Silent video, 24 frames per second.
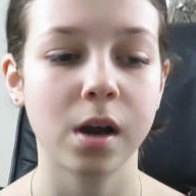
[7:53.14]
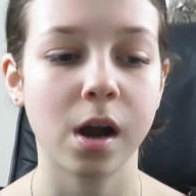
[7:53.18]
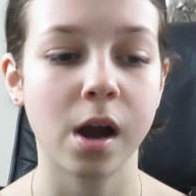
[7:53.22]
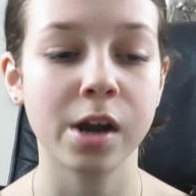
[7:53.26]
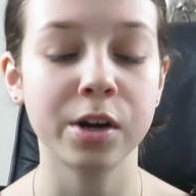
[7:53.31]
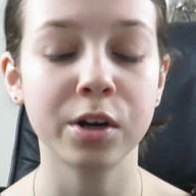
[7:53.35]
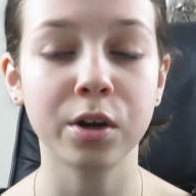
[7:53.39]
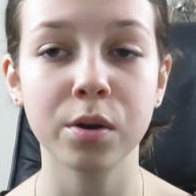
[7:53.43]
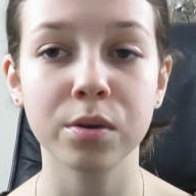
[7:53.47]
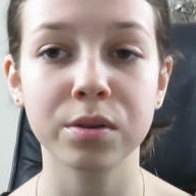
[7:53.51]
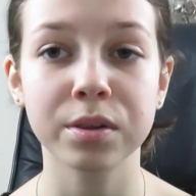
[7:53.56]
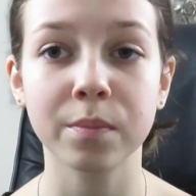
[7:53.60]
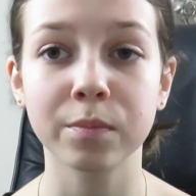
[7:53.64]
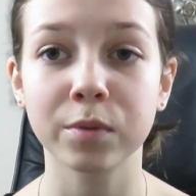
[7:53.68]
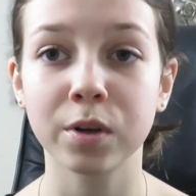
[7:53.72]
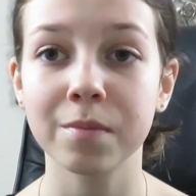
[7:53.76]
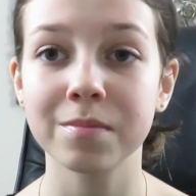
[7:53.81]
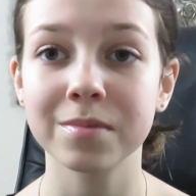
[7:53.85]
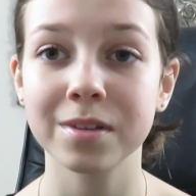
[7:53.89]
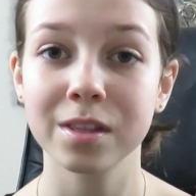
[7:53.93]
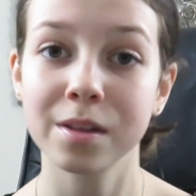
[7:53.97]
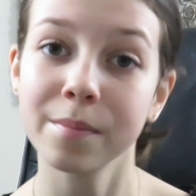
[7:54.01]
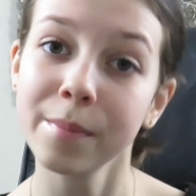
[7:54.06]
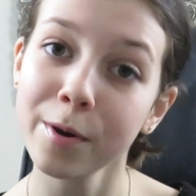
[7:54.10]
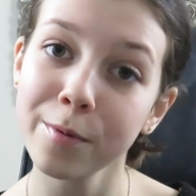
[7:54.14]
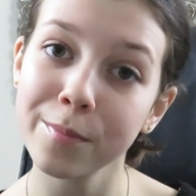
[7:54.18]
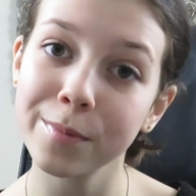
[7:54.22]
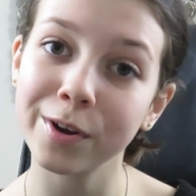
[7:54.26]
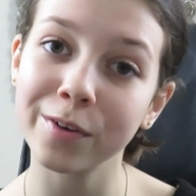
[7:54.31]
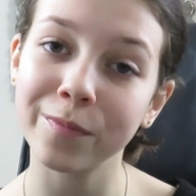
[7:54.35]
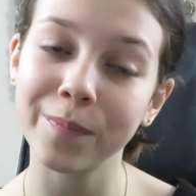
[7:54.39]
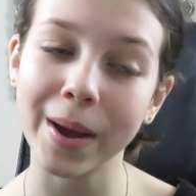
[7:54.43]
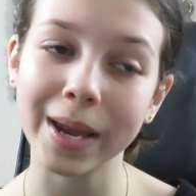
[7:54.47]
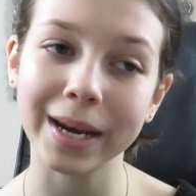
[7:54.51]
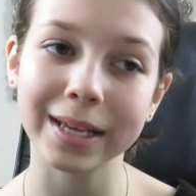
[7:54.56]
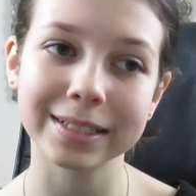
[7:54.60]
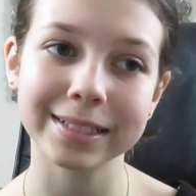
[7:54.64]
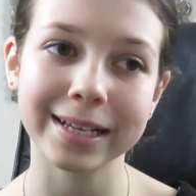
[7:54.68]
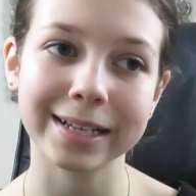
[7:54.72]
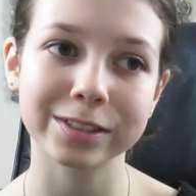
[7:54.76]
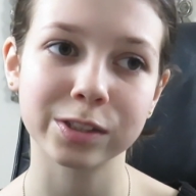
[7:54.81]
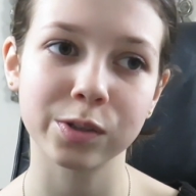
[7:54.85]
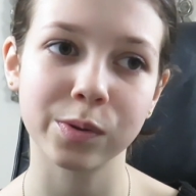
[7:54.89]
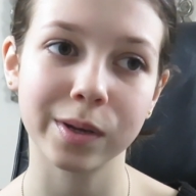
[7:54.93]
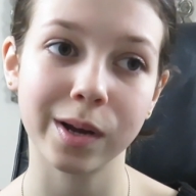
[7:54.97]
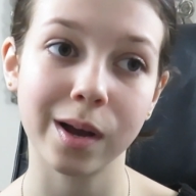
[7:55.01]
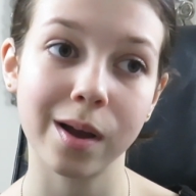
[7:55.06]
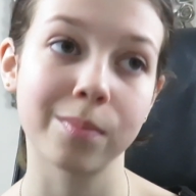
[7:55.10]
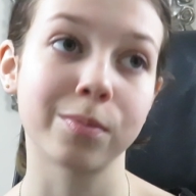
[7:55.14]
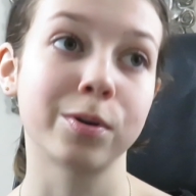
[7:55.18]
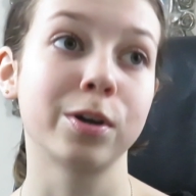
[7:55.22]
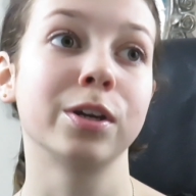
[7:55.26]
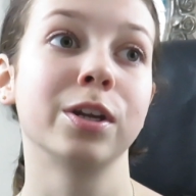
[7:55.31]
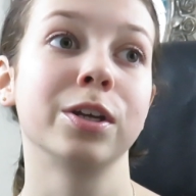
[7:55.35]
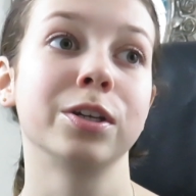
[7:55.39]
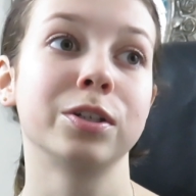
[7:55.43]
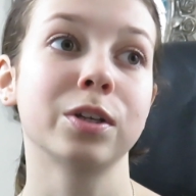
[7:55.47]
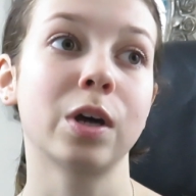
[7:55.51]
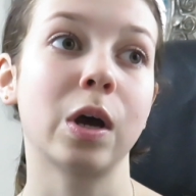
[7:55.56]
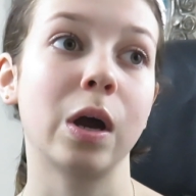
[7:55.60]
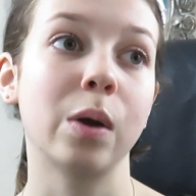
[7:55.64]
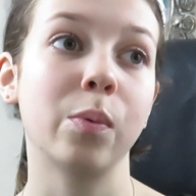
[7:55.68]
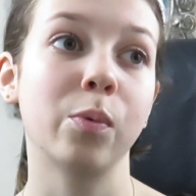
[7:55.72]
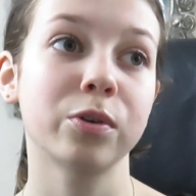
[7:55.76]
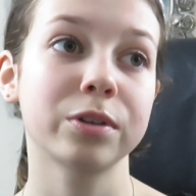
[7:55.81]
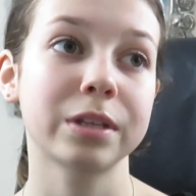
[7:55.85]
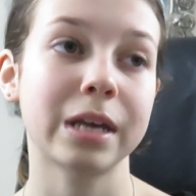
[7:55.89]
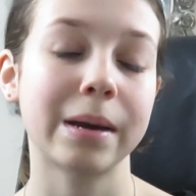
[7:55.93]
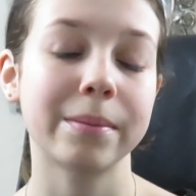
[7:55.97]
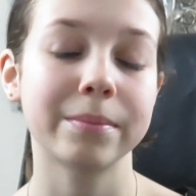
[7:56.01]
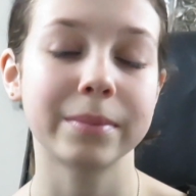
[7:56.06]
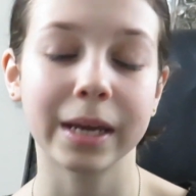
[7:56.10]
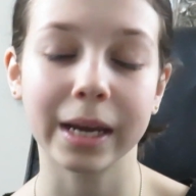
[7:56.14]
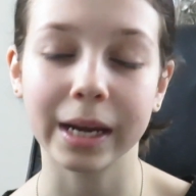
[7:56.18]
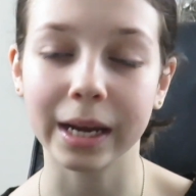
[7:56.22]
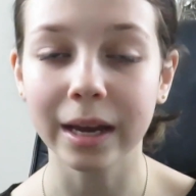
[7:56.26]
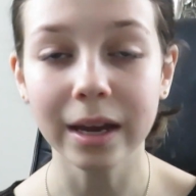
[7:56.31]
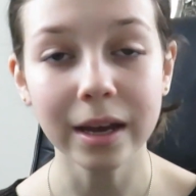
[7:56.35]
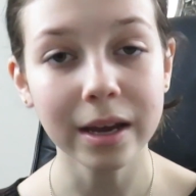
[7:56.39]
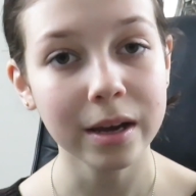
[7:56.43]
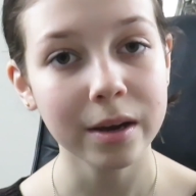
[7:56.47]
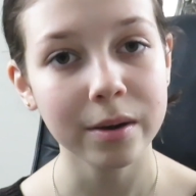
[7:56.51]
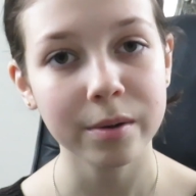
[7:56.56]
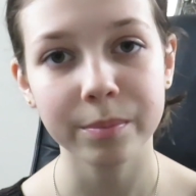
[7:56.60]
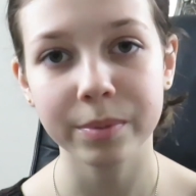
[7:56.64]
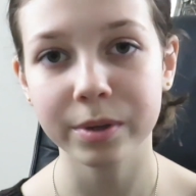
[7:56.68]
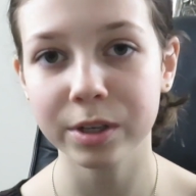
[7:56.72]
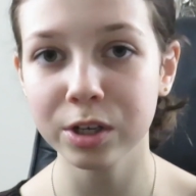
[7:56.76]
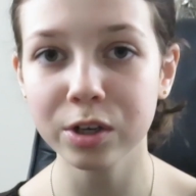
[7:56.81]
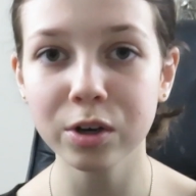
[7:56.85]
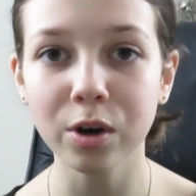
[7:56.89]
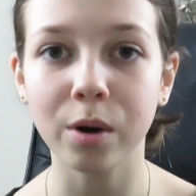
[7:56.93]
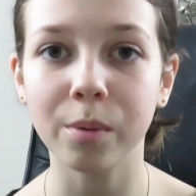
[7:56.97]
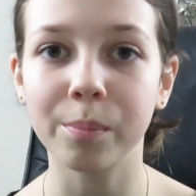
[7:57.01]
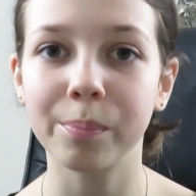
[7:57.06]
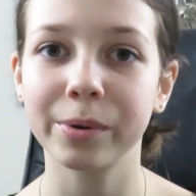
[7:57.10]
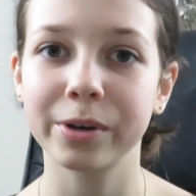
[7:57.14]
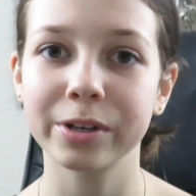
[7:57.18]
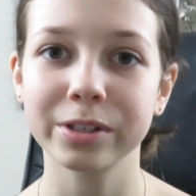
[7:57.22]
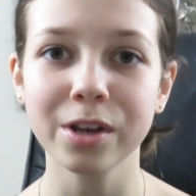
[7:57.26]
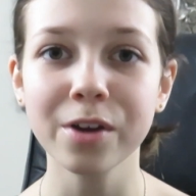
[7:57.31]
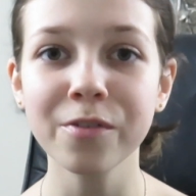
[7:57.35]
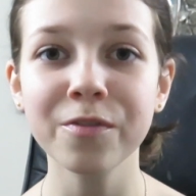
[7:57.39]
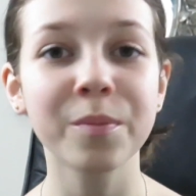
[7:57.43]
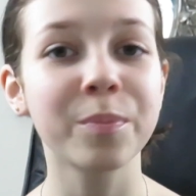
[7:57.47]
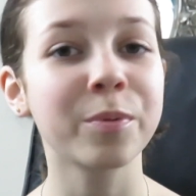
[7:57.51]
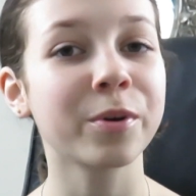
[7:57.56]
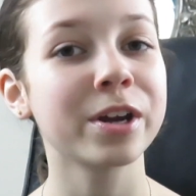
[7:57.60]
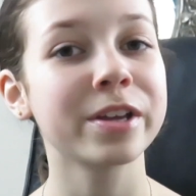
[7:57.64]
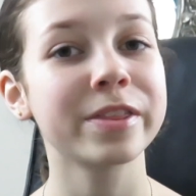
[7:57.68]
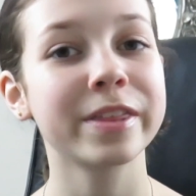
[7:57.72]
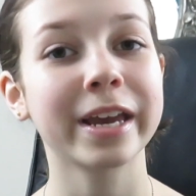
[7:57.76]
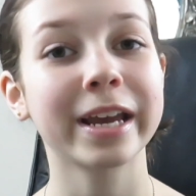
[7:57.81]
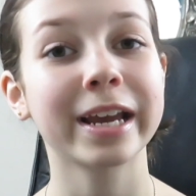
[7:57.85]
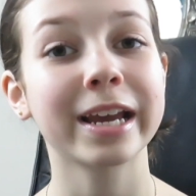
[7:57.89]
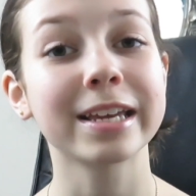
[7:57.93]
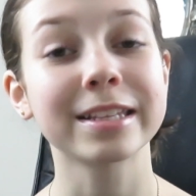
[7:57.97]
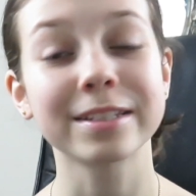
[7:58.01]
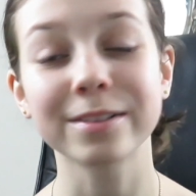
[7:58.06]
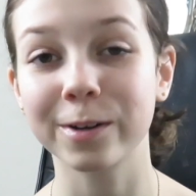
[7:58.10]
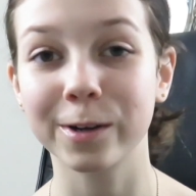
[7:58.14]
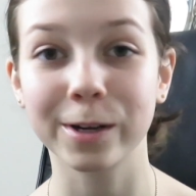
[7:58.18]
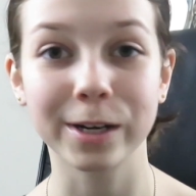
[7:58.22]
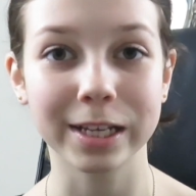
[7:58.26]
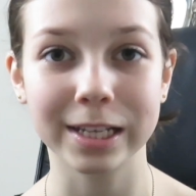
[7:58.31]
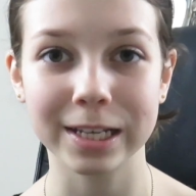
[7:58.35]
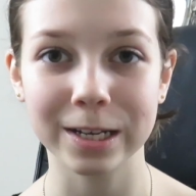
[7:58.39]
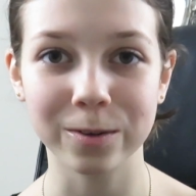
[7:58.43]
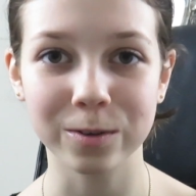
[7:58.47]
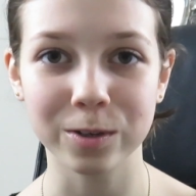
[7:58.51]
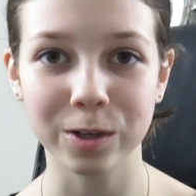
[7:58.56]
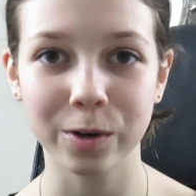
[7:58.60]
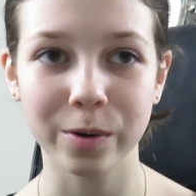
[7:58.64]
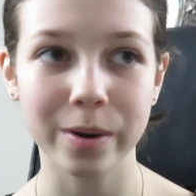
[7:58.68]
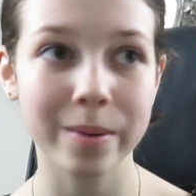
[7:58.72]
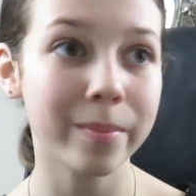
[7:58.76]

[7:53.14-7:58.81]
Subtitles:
I know sometimes in the moment of panic attacks you think, I'm going to die, what's happening? But you're not, because over breathing is not going to kill you.